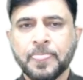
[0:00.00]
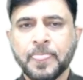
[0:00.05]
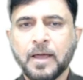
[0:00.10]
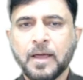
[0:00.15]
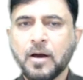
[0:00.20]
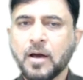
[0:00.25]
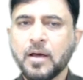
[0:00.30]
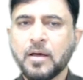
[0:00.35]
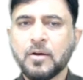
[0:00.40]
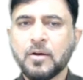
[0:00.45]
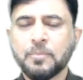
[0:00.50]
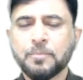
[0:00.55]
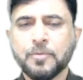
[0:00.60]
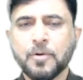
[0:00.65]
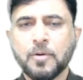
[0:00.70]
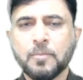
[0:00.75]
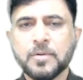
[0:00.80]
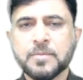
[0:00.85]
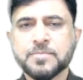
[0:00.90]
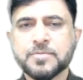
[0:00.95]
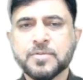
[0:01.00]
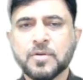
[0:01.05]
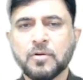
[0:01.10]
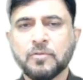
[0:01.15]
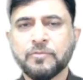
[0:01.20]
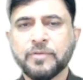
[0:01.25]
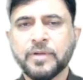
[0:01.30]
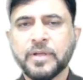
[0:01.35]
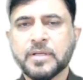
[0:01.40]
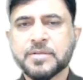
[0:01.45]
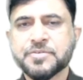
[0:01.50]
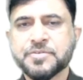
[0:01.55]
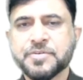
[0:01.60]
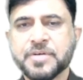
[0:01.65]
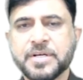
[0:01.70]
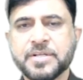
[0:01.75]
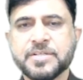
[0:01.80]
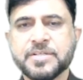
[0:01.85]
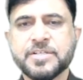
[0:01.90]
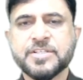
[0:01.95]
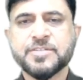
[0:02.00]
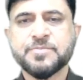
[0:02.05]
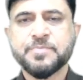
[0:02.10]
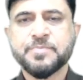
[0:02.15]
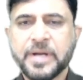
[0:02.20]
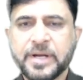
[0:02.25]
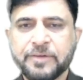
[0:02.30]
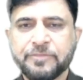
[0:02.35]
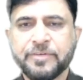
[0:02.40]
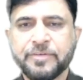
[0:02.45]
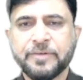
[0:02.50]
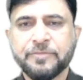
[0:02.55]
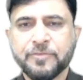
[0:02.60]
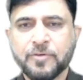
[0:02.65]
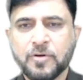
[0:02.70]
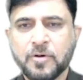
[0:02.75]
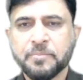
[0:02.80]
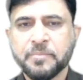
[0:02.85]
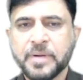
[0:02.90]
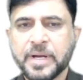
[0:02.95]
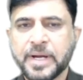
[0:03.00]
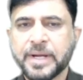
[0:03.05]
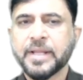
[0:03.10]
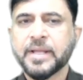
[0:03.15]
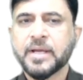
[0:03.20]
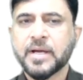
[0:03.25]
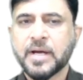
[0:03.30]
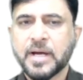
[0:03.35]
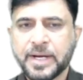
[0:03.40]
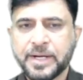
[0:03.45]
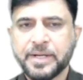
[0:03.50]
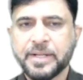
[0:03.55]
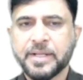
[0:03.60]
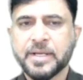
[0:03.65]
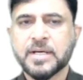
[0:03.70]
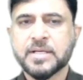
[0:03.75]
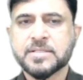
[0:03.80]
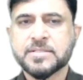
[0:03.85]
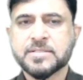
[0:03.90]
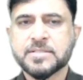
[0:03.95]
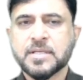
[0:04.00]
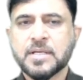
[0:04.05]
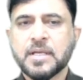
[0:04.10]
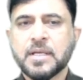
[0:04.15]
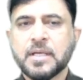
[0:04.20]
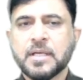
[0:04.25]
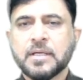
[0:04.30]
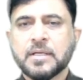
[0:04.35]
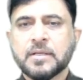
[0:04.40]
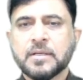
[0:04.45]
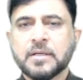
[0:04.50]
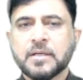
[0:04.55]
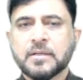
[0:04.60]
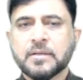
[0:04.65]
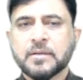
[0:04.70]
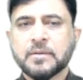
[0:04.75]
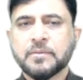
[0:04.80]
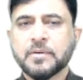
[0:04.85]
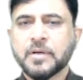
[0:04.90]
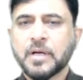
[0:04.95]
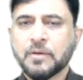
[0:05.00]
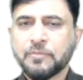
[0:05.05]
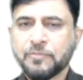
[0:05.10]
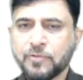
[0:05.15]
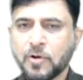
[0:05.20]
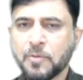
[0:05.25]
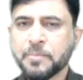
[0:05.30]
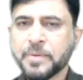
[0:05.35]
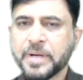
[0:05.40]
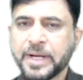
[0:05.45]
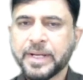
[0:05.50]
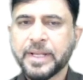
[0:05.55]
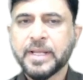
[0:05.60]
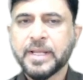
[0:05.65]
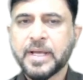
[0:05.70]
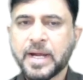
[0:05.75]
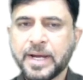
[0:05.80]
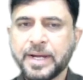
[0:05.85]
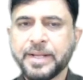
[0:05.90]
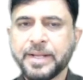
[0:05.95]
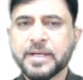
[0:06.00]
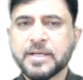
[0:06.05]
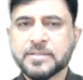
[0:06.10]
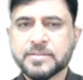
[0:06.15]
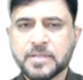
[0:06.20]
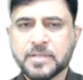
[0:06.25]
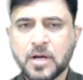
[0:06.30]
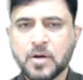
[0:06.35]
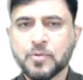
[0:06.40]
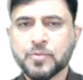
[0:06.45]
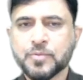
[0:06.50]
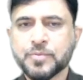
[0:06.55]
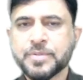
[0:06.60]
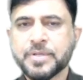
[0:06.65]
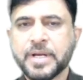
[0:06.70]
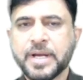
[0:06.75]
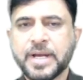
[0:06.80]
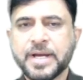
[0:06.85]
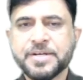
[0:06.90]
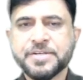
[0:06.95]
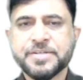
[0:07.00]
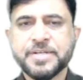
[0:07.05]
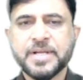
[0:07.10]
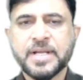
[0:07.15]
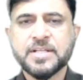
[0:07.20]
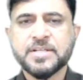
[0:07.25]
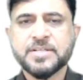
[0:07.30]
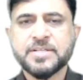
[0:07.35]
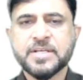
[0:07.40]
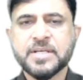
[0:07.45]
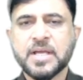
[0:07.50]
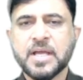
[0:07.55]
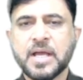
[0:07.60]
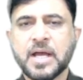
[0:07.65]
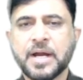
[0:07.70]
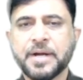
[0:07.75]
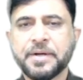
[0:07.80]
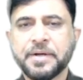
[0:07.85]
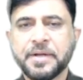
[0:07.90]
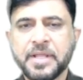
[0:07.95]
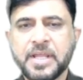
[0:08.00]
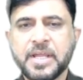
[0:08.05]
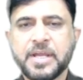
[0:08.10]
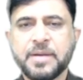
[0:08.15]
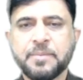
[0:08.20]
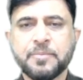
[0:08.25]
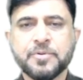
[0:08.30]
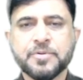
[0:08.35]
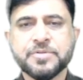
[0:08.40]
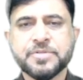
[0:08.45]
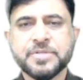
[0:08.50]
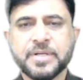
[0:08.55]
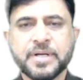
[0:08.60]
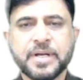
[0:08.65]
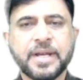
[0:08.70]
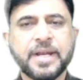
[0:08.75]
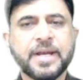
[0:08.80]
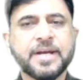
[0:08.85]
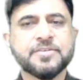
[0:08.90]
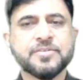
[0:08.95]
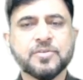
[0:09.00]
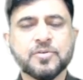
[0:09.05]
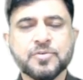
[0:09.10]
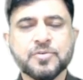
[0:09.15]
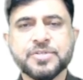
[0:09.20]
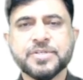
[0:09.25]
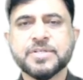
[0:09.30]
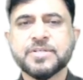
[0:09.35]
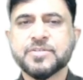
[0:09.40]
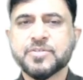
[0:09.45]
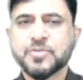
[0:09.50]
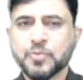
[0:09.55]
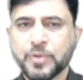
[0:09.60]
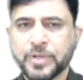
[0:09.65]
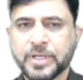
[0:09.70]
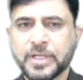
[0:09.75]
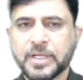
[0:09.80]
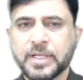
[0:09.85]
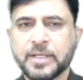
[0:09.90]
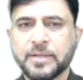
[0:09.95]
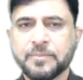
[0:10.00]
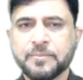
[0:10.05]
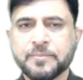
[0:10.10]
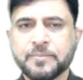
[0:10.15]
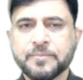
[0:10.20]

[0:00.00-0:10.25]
All problem-solving strategies benefit from getting ideas out and challenging a team to generate solutions quickly.